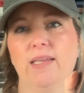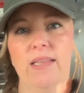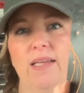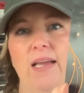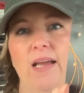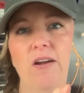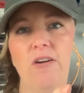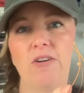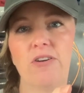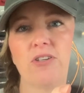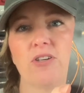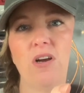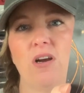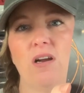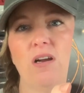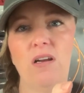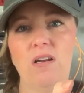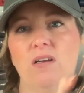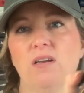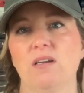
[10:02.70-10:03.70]
the character
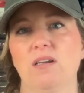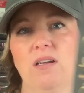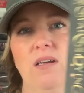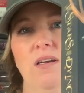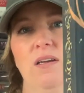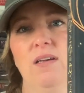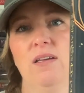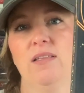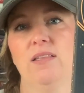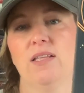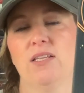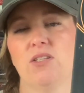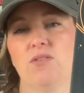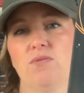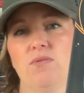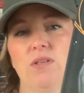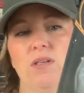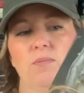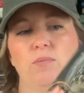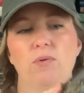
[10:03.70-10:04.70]
art. That's
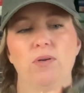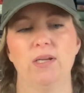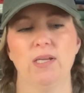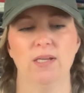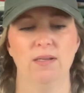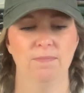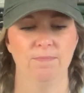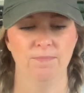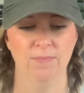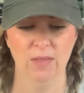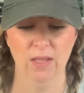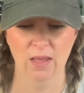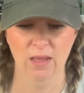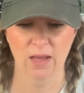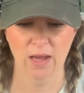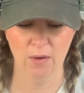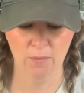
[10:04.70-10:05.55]
really pretty. I